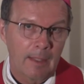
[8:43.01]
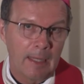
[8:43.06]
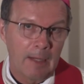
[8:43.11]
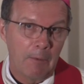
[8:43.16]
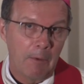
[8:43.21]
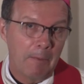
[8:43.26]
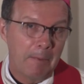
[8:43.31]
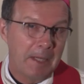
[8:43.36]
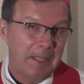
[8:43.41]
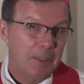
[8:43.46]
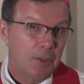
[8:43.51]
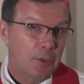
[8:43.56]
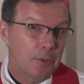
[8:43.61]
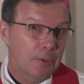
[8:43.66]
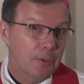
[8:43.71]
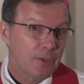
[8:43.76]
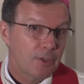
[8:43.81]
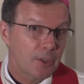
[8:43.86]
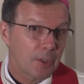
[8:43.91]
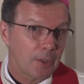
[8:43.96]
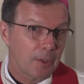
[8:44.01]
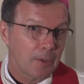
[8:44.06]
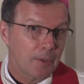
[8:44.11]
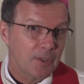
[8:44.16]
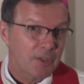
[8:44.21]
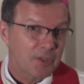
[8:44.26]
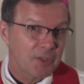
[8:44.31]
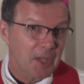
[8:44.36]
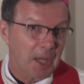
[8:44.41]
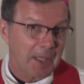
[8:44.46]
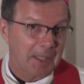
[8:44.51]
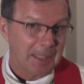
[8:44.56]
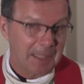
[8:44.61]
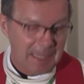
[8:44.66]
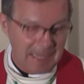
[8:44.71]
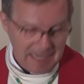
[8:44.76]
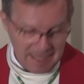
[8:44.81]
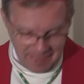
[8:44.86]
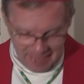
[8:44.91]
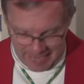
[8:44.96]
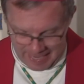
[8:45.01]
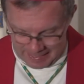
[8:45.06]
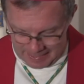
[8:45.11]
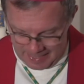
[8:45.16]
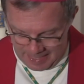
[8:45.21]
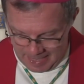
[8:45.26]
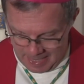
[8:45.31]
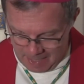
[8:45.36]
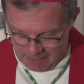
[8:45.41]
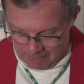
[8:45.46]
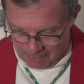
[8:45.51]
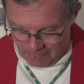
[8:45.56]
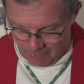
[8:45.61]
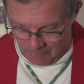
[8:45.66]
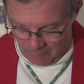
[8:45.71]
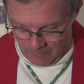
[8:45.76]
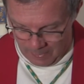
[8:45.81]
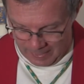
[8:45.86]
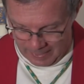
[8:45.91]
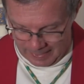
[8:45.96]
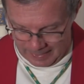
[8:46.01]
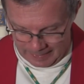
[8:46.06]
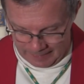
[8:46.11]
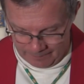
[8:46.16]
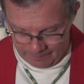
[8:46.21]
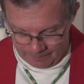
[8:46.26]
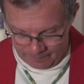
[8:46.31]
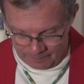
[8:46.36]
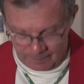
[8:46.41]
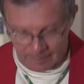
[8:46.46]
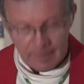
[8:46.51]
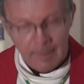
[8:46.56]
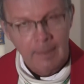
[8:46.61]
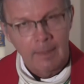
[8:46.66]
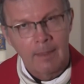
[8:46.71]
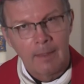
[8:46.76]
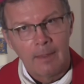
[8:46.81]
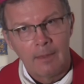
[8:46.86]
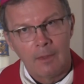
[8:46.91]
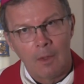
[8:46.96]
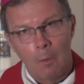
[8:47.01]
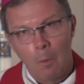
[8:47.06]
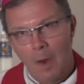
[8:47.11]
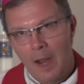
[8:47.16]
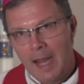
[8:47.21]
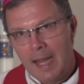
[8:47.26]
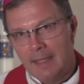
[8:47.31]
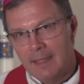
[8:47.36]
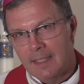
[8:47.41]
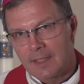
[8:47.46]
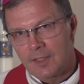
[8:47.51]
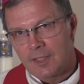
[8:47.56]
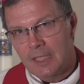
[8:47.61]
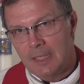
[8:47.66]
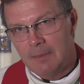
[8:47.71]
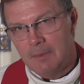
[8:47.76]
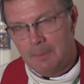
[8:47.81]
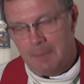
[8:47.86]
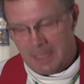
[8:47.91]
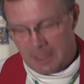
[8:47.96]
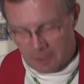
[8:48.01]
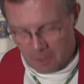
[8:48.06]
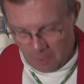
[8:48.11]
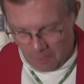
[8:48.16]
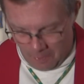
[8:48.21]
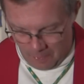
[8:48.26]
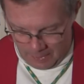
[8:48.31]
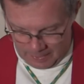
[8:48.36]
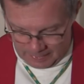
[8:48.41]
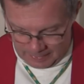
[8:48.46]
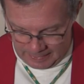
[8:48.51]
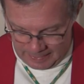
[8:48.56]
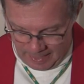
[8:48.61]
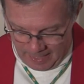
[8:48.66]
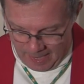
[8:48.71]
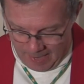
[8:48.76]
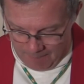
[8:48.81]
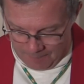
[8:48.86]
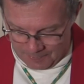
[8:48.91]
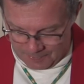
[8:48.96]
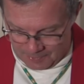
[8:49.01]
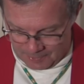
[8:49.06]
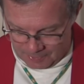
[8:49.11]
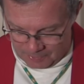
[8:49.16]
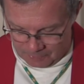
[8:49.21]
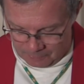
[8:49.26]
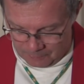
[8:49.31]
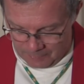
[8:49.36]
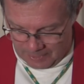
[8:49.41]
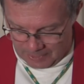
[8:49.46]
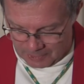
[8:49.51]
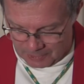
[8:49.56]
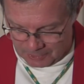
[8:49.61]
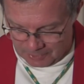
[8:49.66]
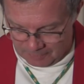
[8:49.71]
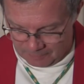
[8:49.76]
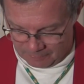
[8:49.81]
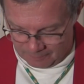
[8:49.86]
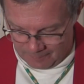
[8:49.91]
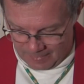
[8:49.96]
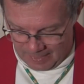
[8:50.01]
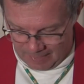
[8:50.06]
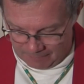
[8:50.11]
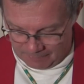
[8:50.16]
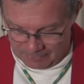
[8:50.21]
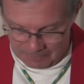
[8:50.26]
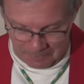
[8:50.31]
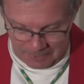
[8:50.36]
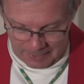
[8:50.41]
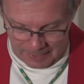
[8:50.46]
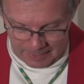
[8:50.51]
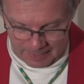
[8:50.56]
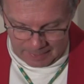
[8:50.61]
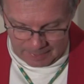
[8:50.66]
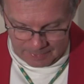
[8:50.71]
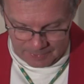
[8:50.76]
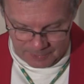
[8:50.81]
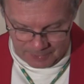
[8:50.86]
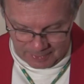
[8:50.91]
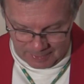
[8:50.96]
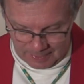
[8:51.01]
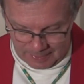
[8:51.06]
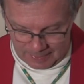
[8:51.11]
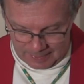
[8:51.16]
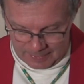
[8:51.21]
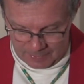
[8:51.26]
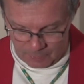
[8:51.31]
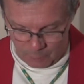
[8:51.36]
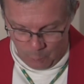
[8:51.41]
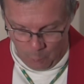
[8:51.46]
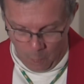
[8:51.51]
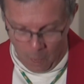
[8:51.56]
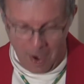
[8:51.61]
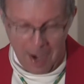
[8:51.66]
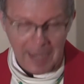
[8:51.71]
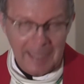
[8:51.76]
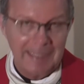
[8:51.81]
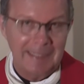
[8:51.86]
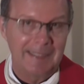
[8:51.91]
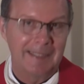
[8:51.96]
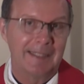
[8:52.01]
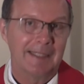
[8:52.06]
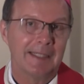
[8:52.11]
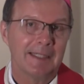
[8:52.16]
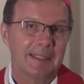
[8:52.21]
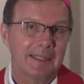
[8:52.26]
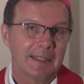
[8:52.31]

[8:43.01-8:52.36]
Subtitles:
And when we do so, suddenly that narrow way, the way that seemed to be going the opposite direction from everyone else, is widened.